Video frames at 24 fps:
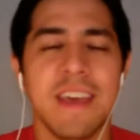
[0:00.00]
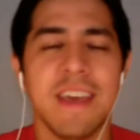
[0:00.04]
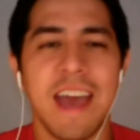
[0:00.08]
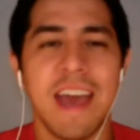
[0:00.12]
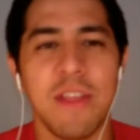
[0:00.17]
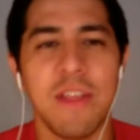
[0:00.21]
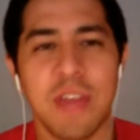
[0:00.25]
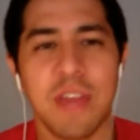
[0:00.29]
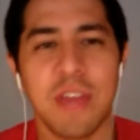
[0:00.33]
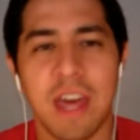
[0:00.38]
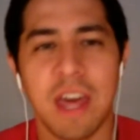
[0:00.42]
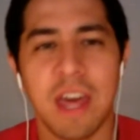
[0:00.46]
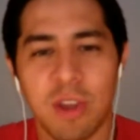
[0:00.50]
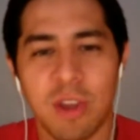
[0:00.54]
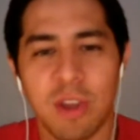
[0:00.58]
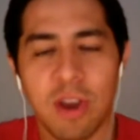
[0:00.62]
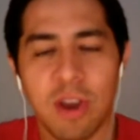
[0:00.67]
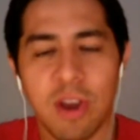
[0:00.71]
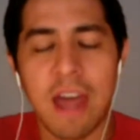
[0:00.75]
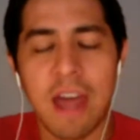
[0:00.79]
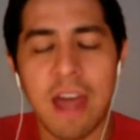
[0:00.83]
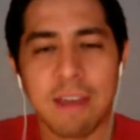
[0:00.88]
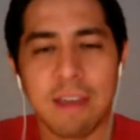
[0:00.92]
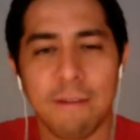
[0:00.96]
and then
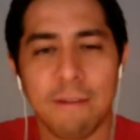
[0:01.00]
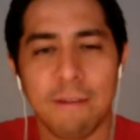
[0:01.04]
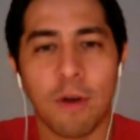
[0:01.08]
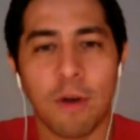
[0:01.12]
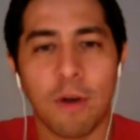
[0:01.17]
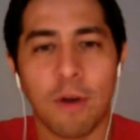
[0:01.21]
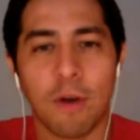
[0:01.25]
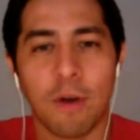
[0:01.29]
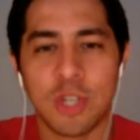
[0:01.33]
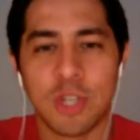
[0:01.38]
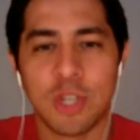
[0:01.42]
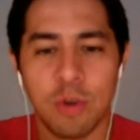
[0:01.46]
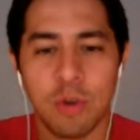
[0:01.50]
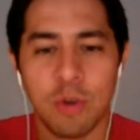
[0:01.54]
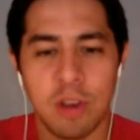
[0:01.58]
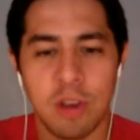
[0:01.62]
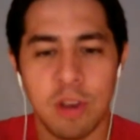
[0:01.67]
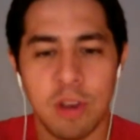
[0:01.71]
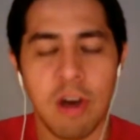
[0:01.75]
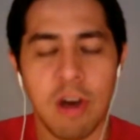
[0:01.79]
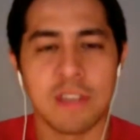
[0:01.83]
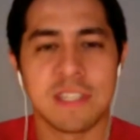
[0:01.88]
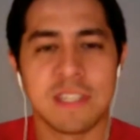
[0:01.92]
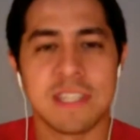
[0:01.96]
they're at a photo shoot
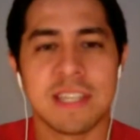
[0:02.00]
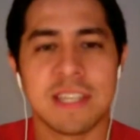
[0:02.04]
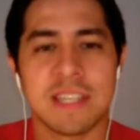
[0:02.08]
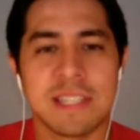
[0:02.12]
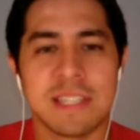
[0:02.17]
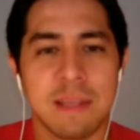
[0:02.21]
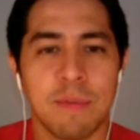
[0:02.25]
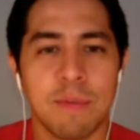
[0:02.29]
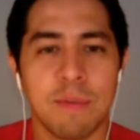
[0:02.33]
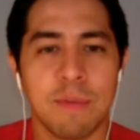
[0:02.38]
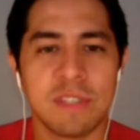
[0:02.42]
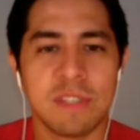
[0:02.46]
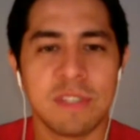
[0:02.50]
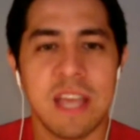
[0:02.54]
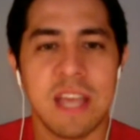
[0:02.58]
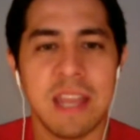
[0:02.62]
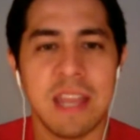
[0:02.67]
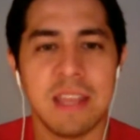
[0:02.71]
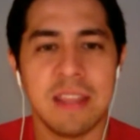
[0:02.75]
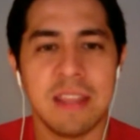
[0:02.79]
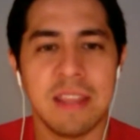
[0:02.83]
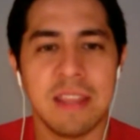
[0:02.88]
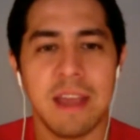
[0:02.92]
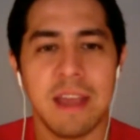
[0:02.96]
and all 6 of them are
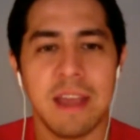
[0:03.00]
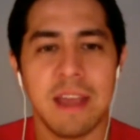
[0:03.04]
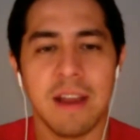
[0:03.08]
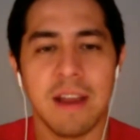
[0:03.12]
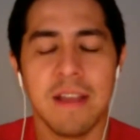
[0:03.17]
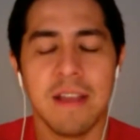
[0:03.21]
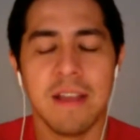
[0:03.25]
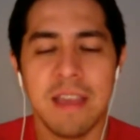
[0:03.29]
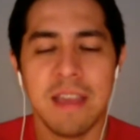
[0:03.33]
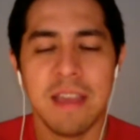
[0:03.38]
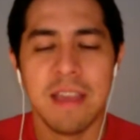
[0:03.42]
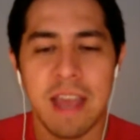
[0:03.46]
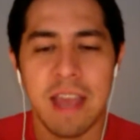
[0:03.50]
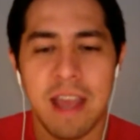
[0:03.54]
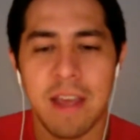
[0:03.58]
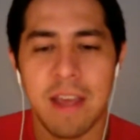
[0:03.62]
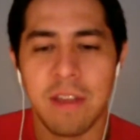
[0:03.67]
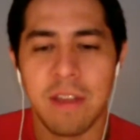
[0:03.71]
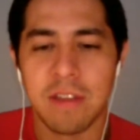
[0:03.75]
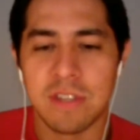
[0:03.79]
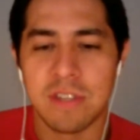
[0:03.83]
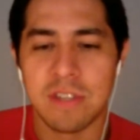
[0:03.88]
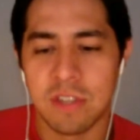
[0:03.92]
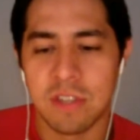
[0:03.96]
standing there,
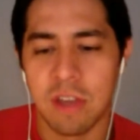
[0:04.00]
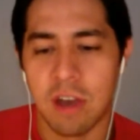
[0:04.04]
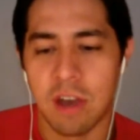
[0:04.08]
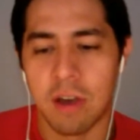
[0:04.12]
and